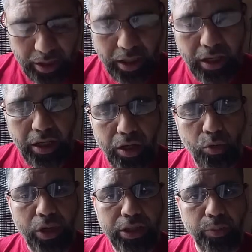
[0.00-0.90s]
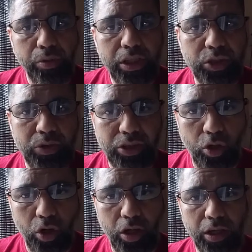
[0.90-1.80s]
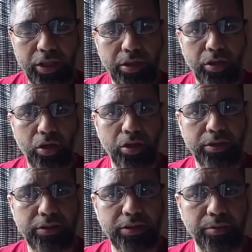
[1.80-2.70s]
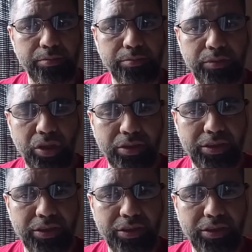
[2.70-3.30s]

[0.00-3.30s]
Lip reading: When the police was called on some